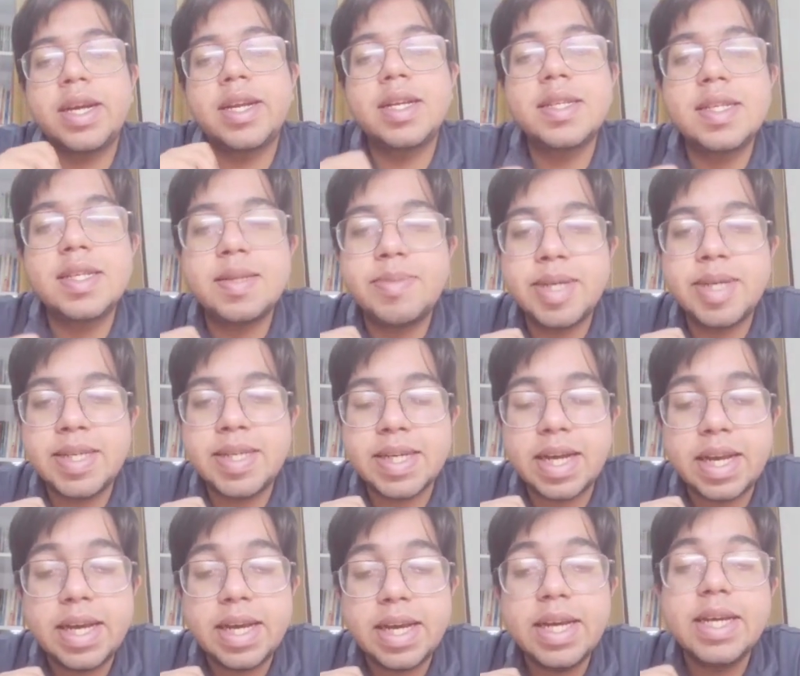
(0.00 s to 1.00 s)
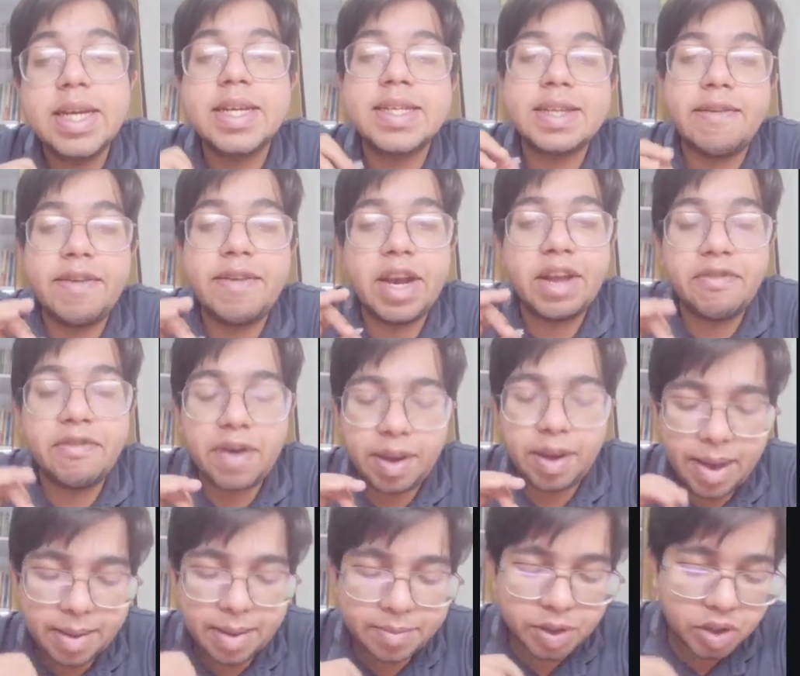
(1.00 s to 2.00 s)
is basically 75
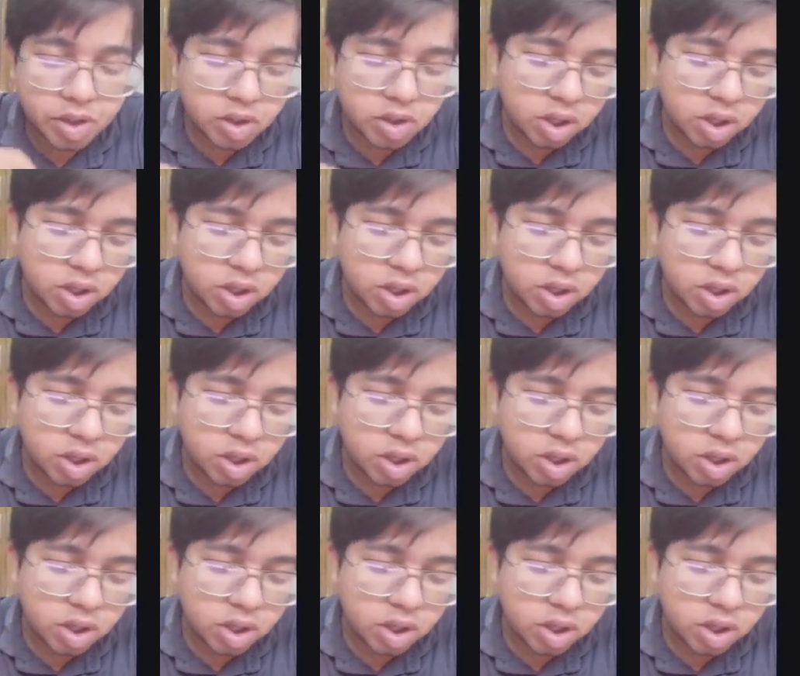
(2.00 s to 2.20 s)
Armstrong